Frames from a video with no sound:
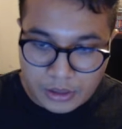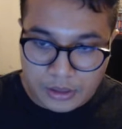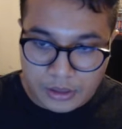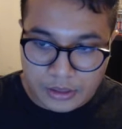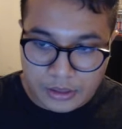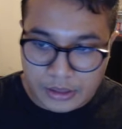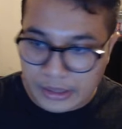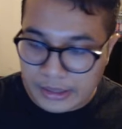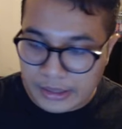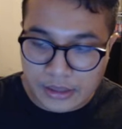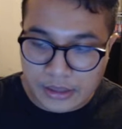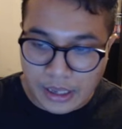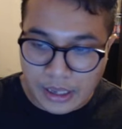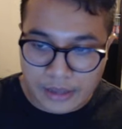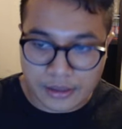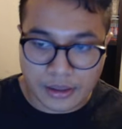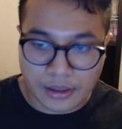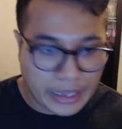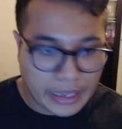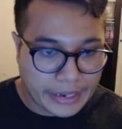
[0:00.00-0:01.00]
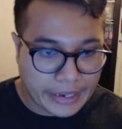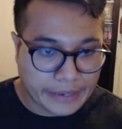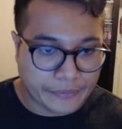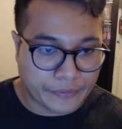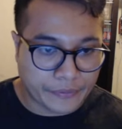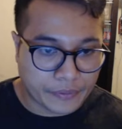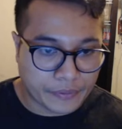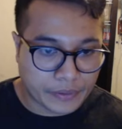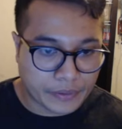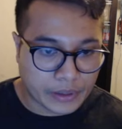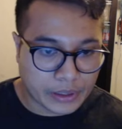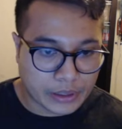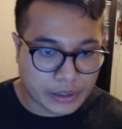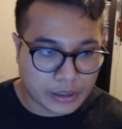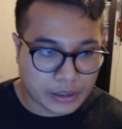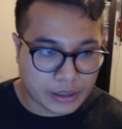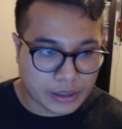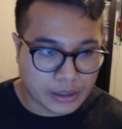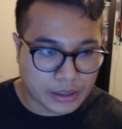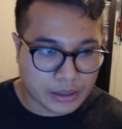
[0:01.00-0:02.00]
This is not the life
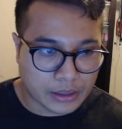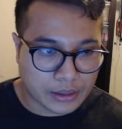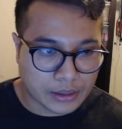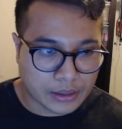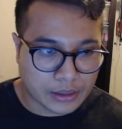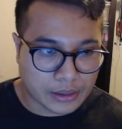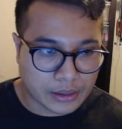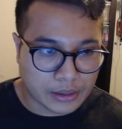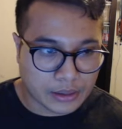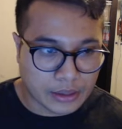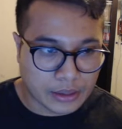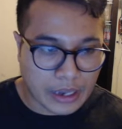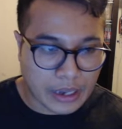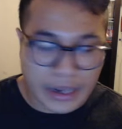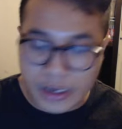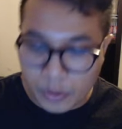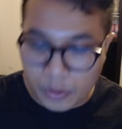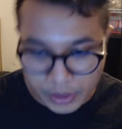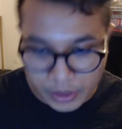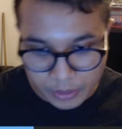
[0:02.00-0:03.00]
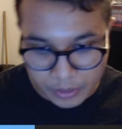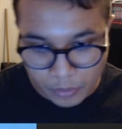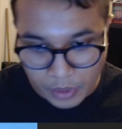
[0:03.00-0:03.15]
anyone